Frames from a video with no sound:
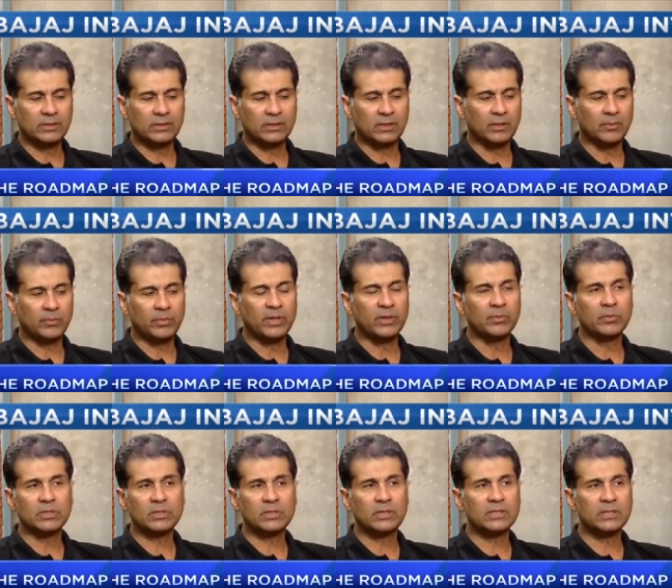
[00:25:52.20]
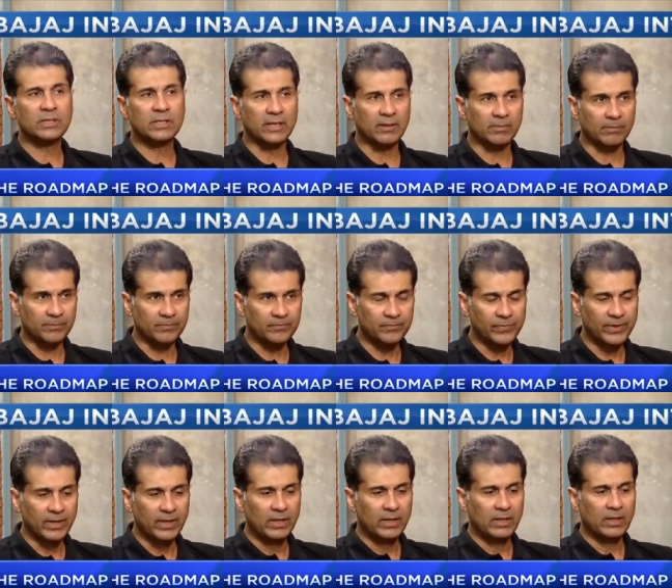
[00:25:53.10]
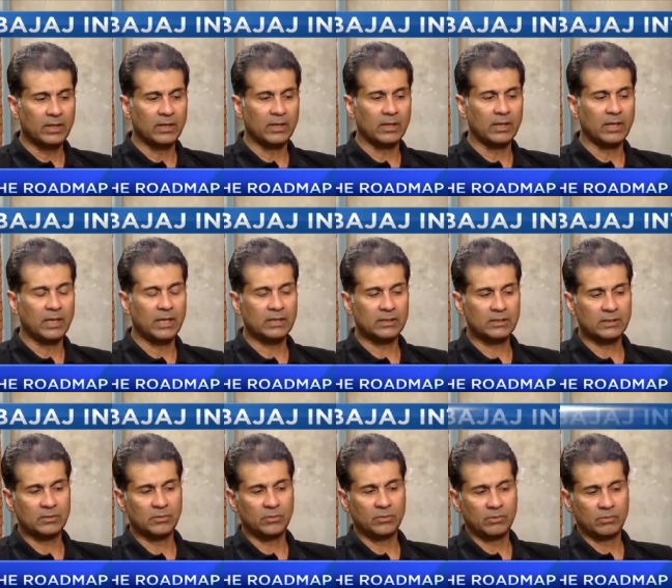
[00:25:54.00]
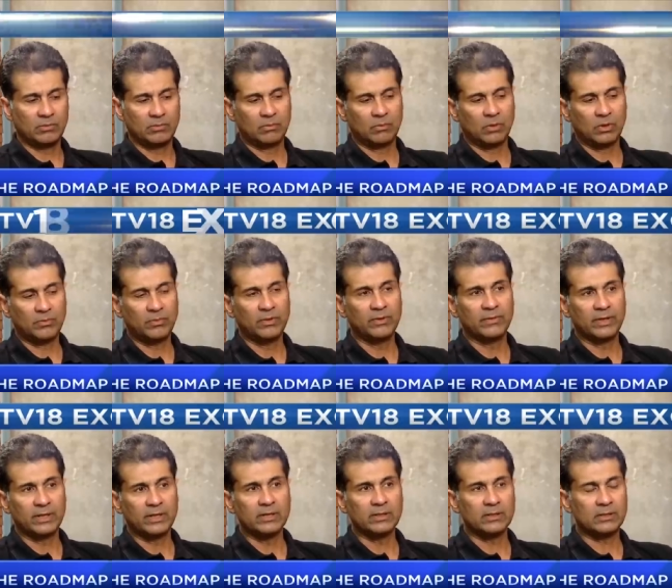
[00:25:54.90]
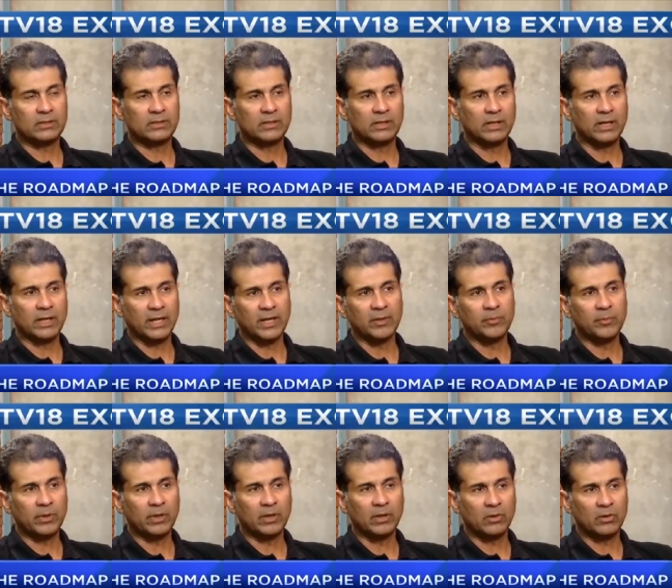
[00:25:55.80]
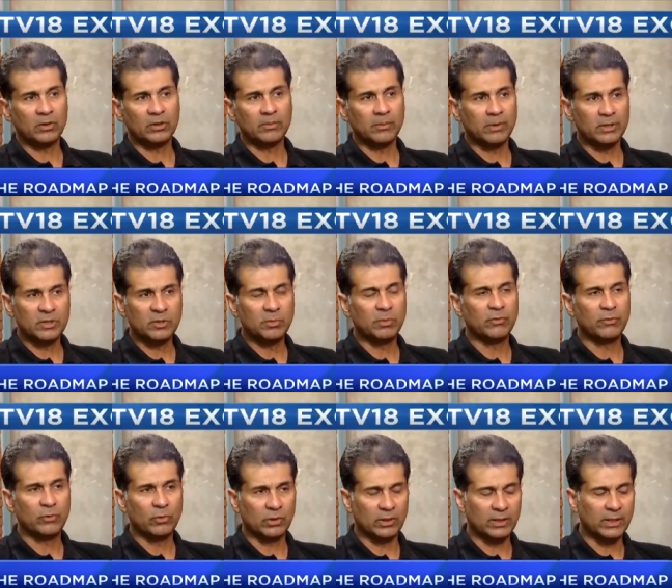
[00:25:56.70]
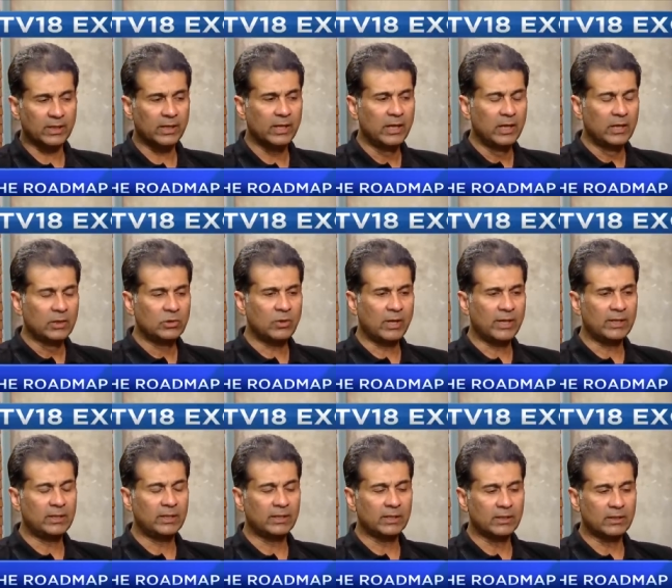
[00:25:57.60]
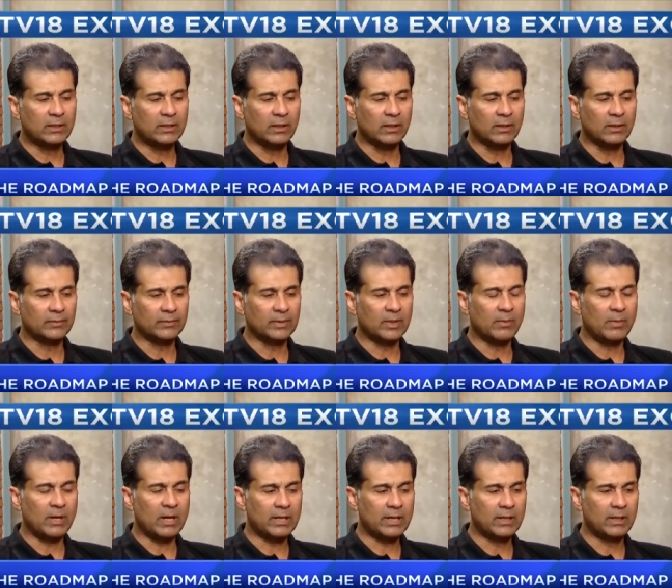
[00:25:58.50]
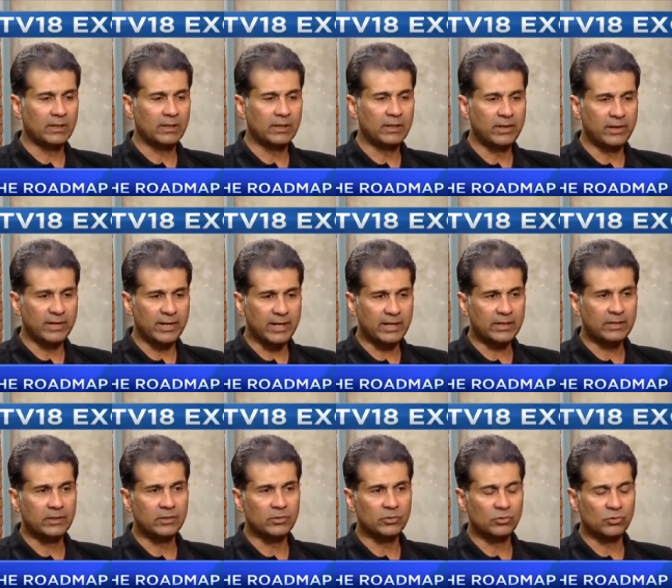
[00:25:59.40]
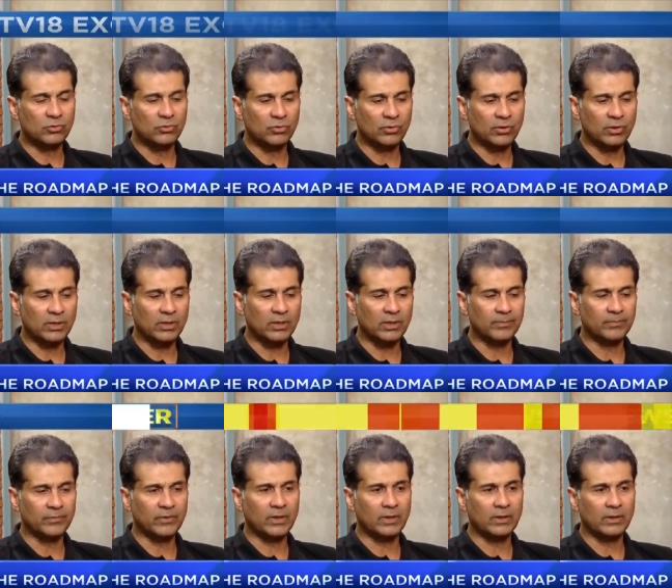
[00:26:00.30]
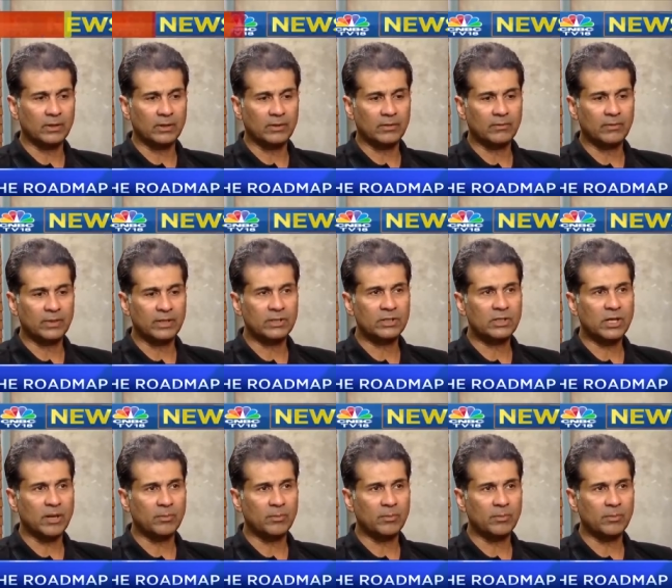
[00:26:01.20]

is uh, pretty much the same uh, as what we witnessed in April or the months before that. Mm -hmm. So I think uh, the market did react in June very